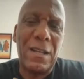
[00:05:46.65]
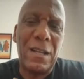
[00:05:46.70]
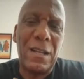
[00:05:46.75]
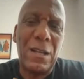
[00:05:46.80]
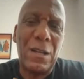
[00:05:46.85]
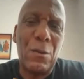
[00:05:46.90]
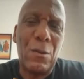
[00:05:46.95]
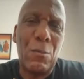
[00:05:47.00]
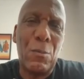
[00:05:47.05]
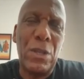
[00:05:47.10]

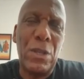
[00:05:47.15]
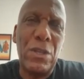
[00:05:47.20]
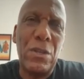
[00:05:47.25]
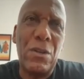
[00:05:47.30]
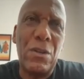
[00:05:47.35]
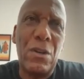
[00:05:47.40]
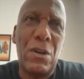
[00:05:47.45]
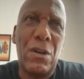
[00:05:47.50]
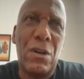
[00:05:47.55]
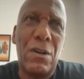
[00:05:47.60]
when you
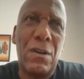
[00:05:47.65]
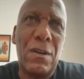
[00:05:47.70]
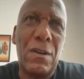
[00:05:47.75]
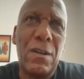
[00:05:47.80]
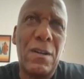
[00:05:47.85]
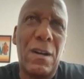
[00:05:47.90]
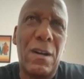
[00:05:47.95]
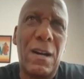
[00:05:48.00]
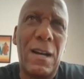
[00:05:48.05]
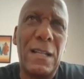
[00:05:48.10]
got
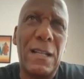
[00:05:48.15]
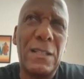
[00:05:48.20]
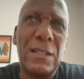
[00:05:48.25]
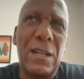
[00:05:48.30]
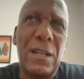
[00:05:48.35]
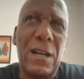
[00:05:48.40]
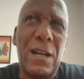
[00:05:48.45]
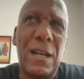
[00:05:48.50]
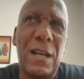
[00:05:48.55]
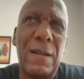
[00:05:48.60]
guys
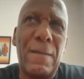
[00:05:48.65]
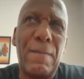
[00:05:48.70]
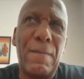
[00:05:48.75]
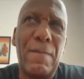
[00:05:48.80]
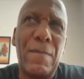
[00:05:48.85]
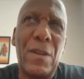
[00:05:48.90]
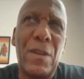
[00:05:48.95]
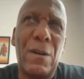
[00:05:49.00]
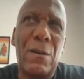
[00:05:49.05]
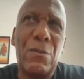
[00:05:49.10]
like
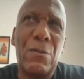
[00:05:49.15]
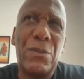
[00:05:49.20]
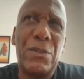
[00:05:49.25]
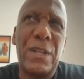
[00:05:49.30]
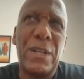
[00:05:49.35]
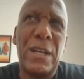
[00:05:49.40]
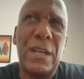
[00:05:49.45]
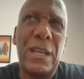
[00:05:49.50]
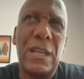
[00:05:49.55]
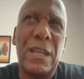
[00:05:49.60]
I'll
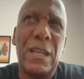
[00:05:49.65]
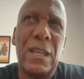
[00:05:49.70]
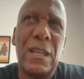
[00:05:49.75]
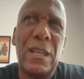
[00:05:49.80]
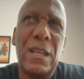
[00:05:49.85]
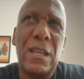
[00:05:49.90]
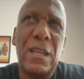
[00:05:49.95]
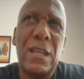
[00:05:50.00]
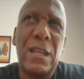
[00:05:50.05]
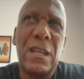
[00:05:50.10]
say
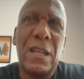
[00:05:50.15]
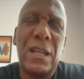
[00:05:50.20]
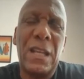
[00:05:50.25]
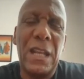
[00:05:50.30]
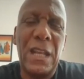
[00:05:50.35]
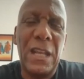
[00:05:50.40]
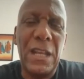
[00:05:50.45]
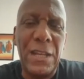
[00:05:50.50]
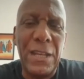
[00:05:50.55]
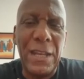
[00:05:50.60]

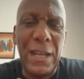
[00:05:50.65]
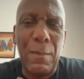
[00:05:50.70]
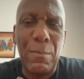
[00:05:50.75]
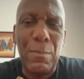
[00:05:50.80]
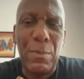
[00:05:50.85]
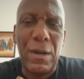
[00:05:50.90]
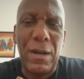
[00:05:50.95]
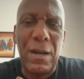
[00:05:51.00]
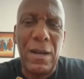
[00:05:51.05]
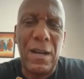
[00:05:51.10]
Ian
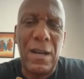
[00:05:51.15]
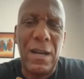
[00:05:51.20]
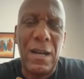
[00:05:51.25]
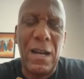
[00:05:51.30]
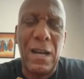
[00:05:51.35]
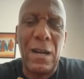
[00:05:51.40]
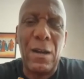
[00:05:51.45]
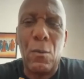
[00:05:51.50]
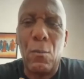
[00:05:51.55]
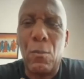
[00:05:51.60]
Napa,
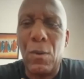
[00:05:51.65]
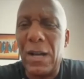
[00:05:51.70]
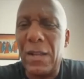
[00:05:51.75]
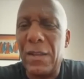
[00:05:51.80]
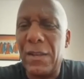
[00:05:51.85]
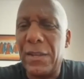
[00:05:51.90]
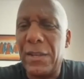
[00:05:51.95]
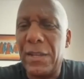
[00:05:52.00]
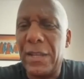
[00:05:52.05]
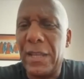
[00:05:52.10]

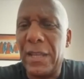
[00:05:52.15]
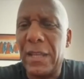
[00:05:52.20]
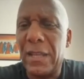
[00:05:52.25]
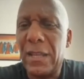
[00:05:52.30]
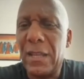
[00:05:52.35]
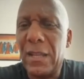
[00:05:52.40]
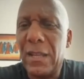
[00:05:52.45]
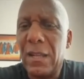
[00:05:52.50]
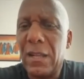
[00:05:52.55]
Akinwande,